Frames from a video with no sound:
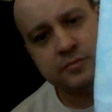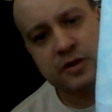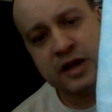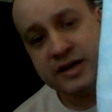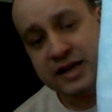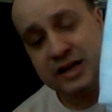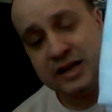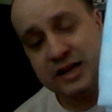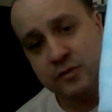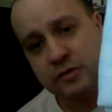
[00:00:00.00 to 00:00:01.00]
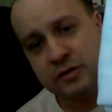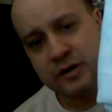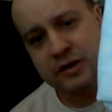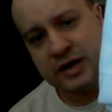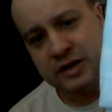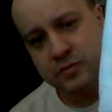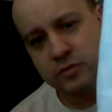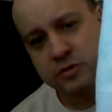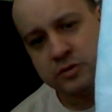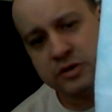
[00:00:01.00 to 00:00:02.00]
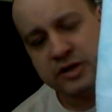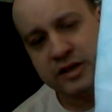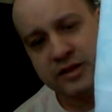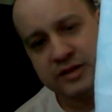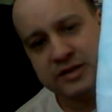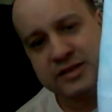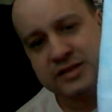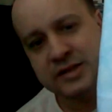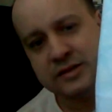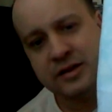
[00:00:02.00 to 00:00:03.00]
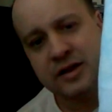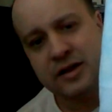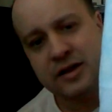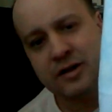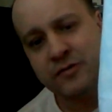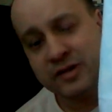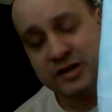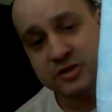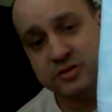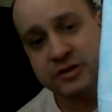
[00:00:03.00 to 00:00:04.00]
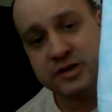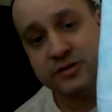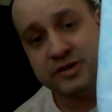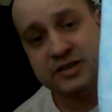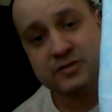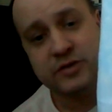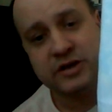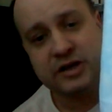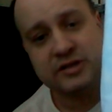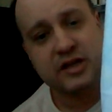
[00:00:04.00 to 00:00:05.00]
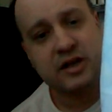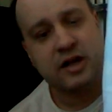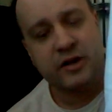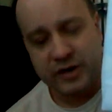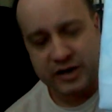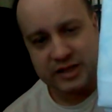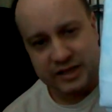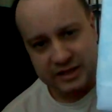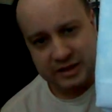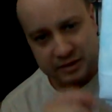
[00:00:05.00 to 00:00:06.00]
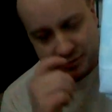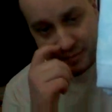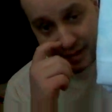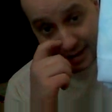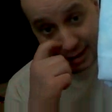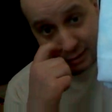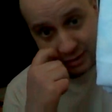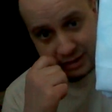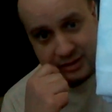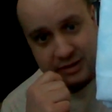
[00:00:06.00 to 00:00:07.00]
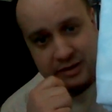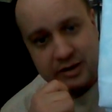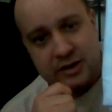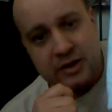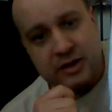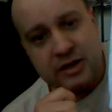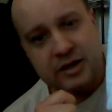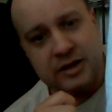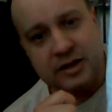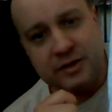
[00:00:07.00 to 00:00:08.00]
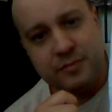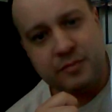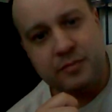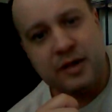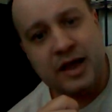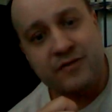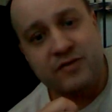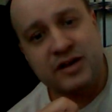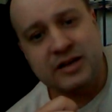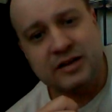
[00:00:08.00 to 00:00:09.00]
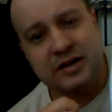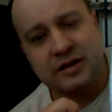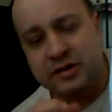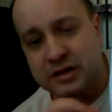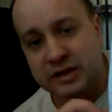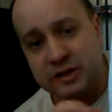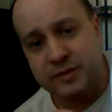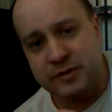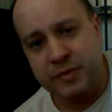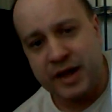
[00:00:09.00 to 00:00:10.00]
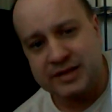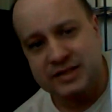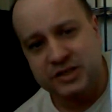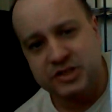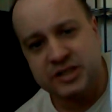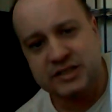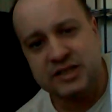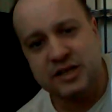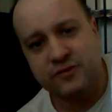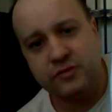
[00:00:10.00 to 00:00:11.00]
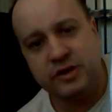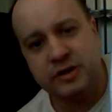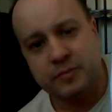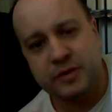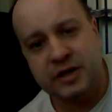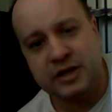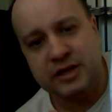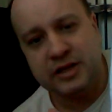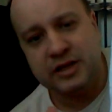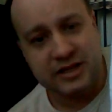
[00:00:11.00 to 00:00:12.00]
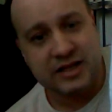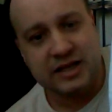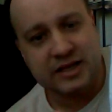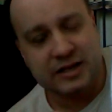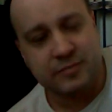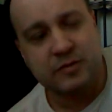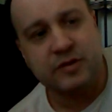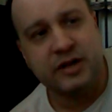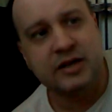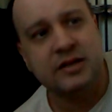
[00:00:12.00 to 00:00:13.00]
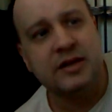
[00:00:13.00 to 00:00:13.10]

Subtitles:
I did get a few days work done on this because I really enjoyed doing this one, and I was like, I want to get the Mad Hatter done. I haven't done the little bit of back stitching that's done for him, but I did get him completed.